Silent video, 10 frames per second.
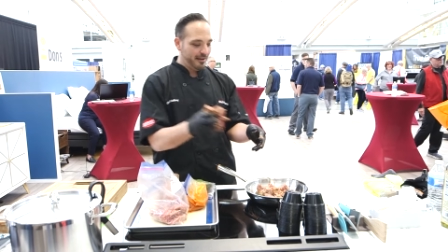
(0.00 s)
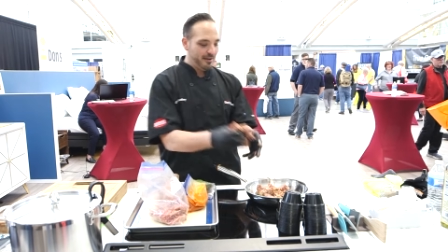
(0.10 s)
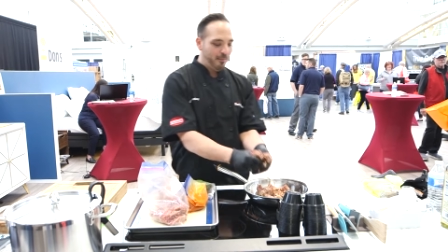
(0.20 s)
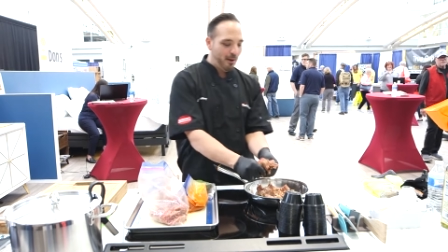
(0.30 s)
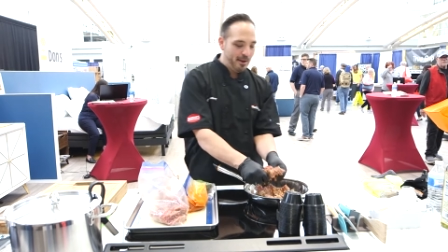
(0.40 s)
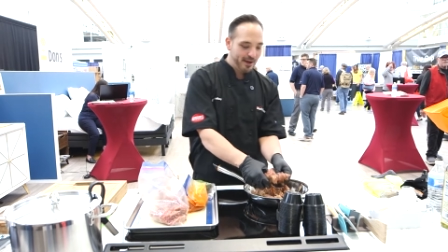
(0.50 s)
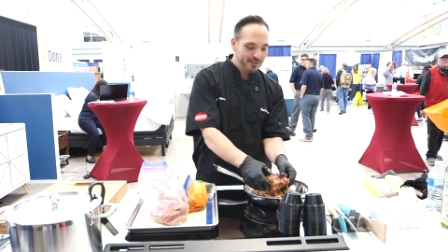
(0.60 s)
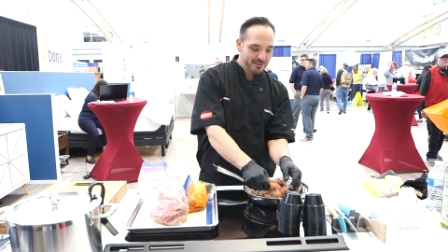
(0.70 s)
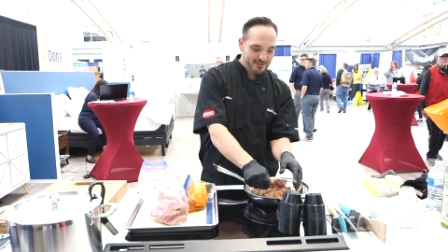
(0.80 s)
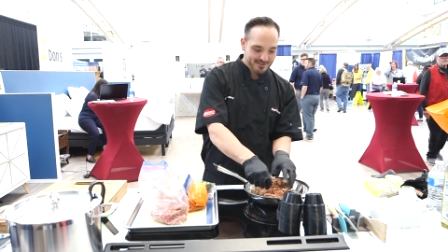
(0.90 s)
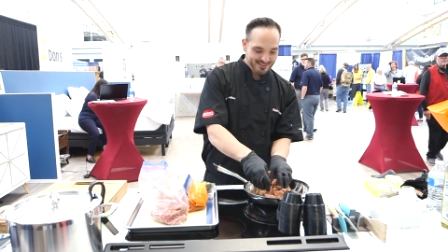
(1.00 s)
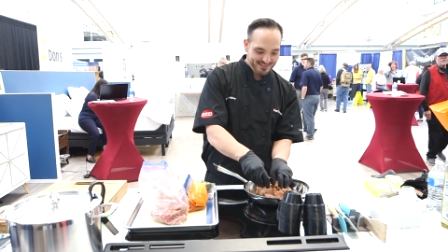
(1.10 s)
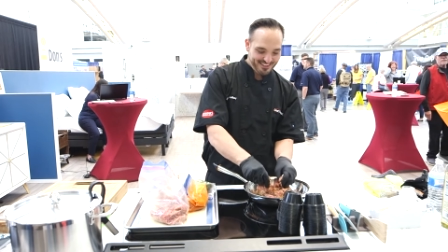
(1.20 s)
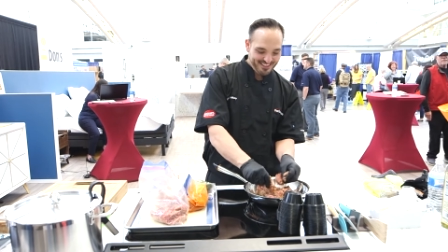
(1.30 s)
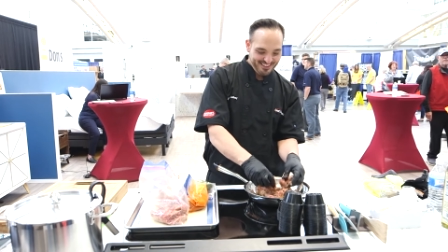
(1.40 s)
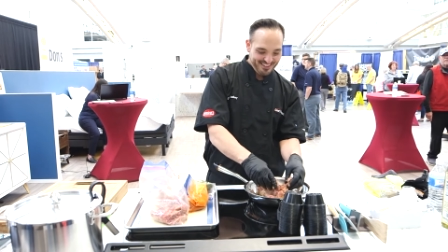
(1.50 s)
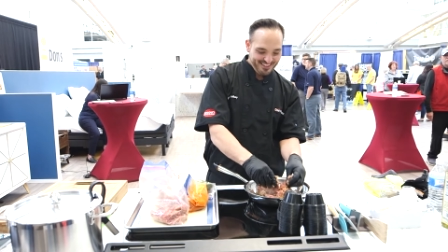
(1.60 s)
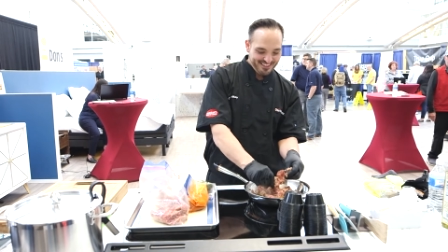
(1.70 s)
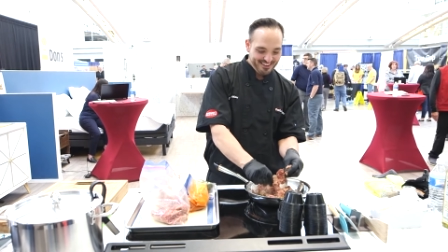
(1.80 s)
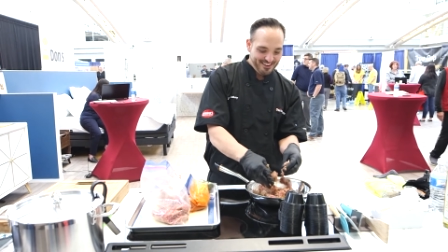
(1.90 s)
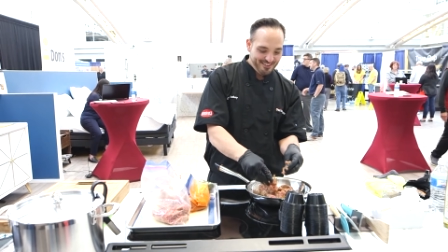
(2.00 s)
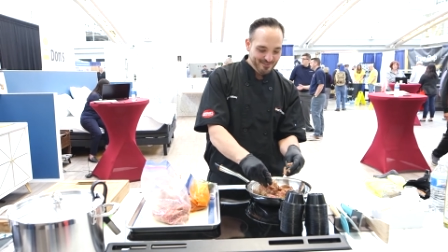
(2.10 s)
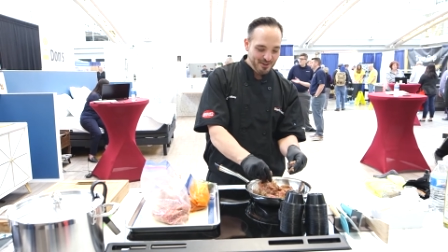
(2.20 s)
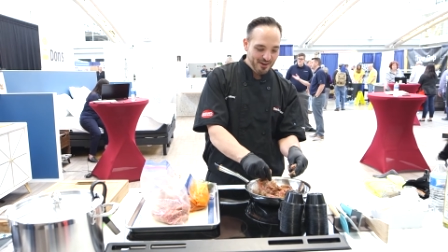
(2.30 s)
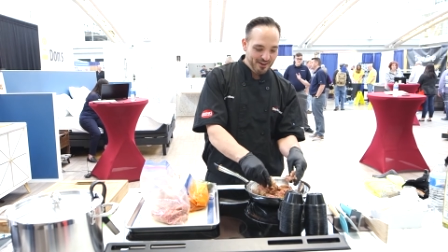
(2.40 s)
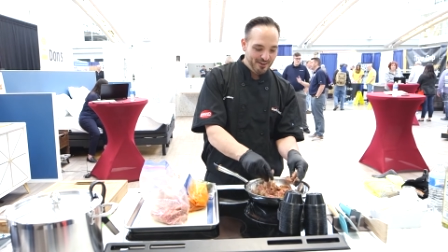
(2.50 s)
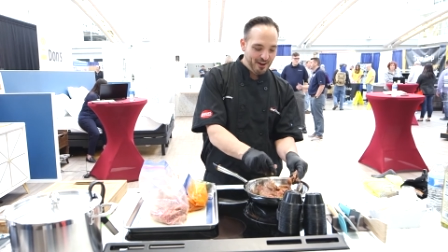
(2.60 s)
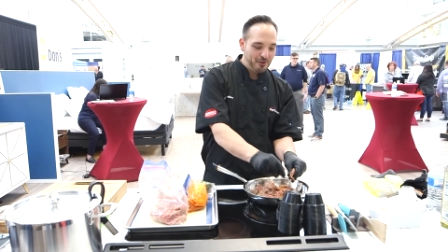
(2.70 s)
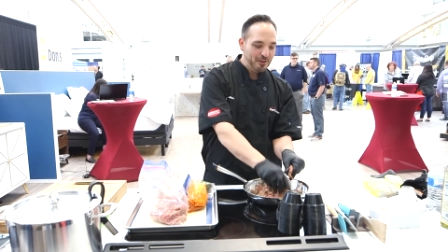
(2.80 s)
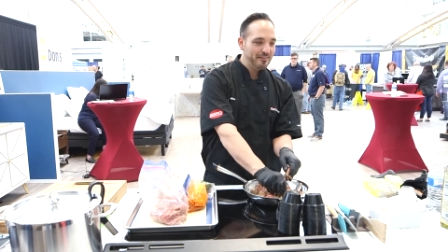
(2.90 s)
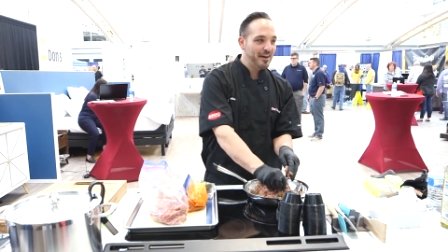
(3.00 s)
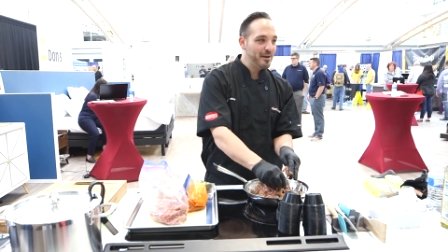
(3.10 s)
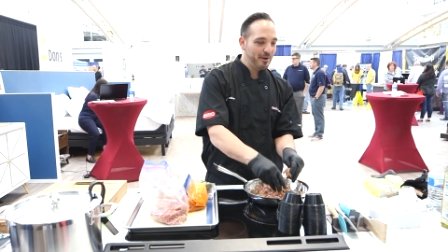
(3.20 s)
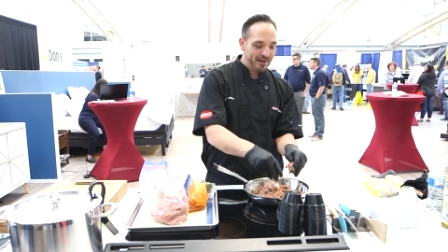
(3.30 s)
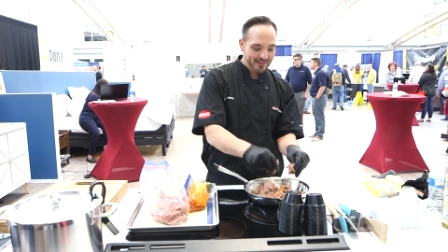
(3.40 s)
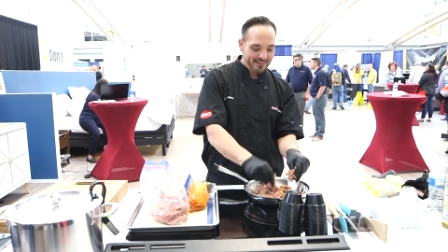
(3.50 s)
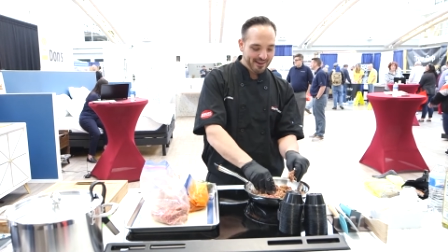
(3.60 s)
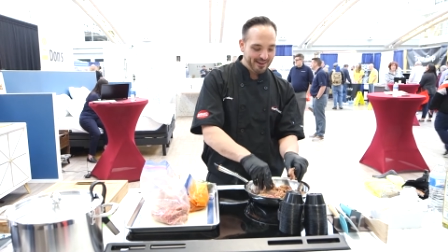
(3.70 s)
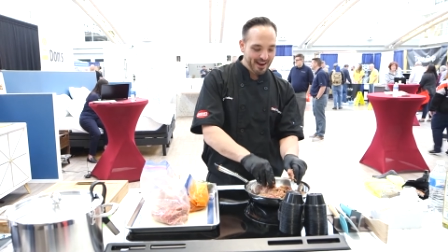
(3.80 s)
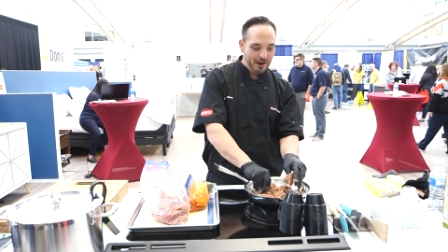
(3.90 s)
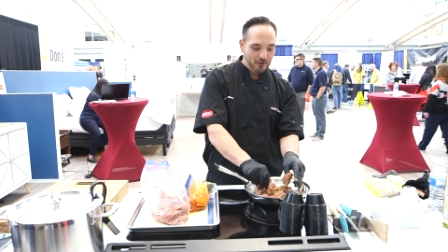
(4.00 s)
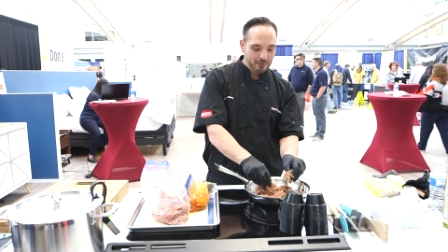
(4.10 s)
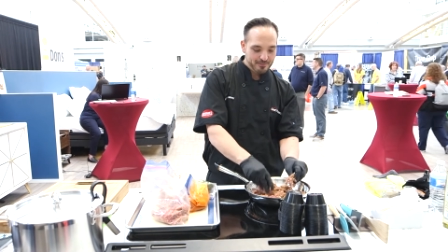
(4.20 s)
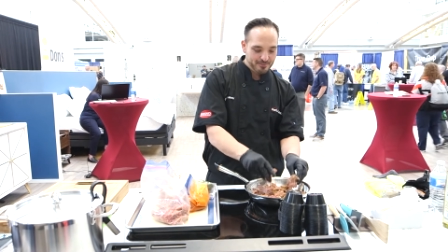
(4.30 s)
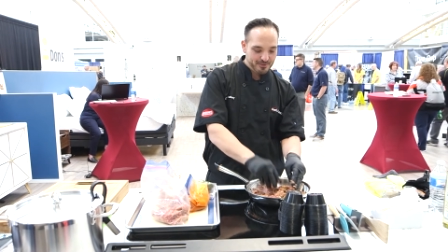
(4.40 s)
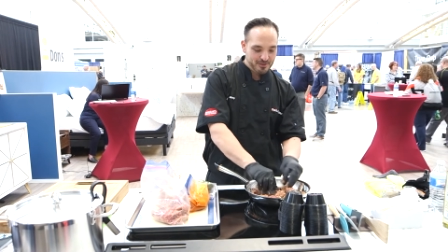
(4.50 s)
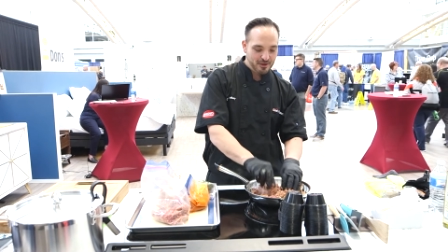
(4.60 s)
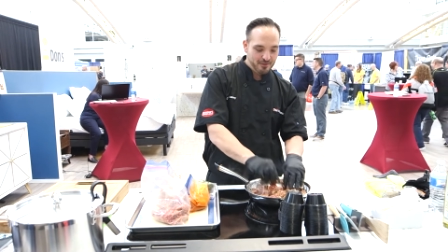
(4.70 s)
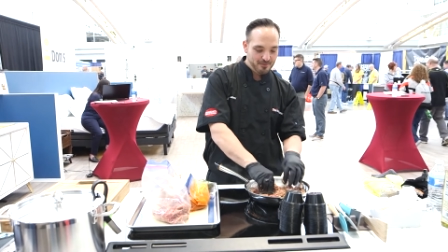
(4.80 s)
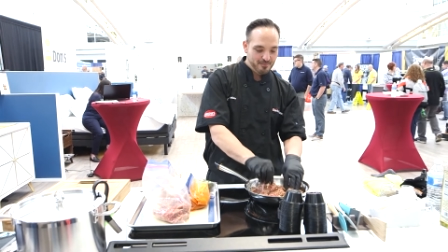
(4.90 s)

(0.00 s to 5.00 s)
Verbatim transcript: in my mix. So, you know, I don't leave anybody like out. So